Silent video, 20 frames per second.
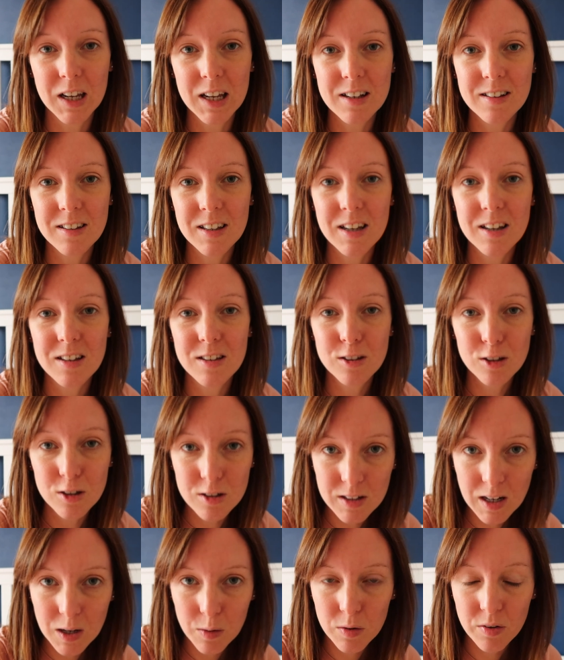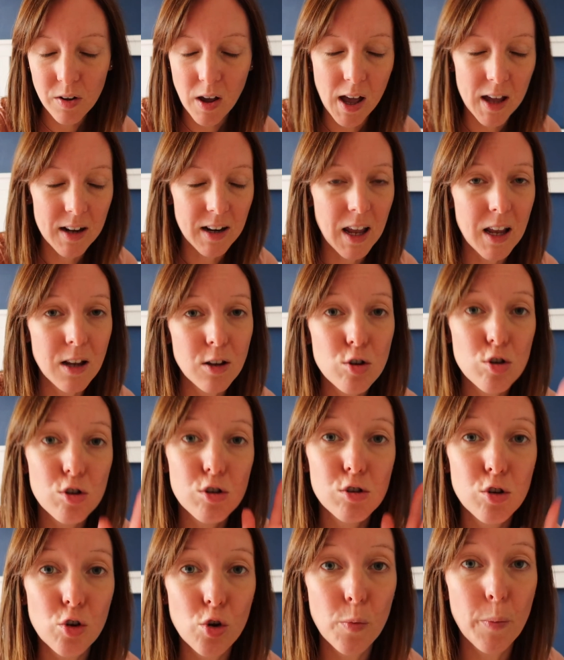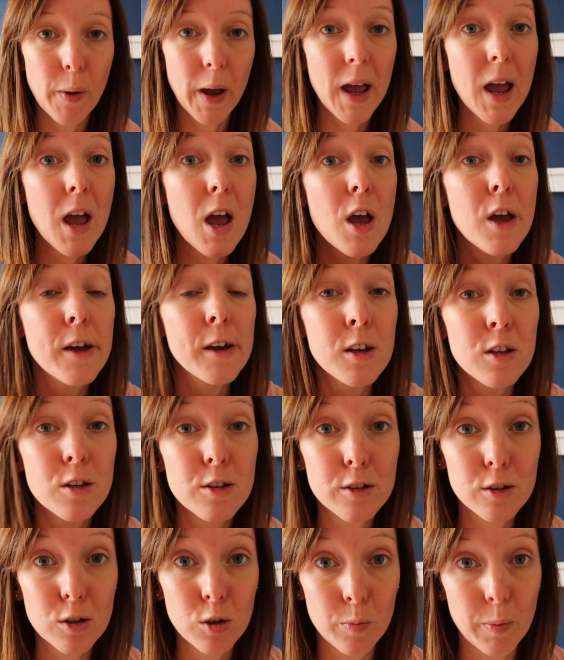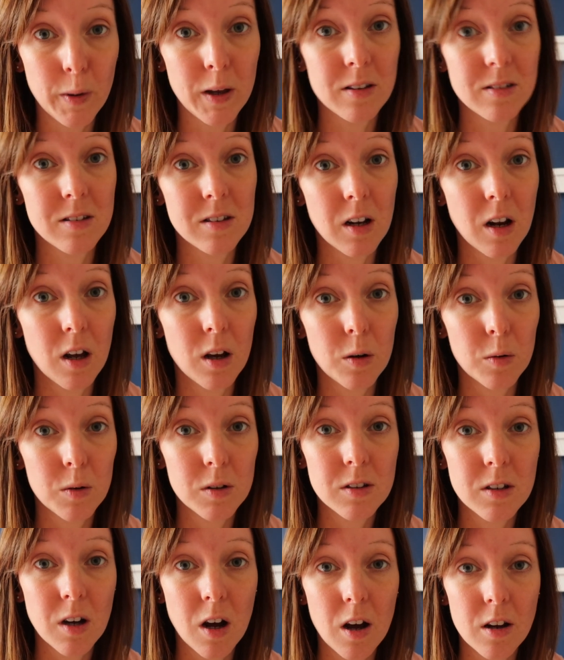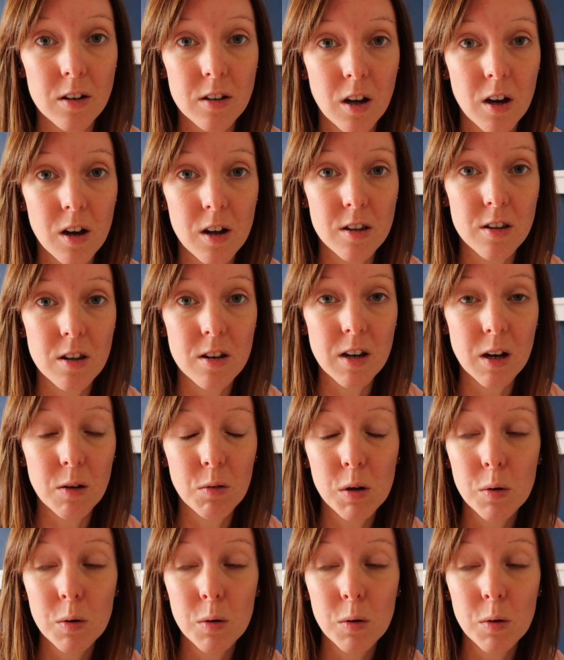It is Sunday. We've had a super, super slow start to our Sunday.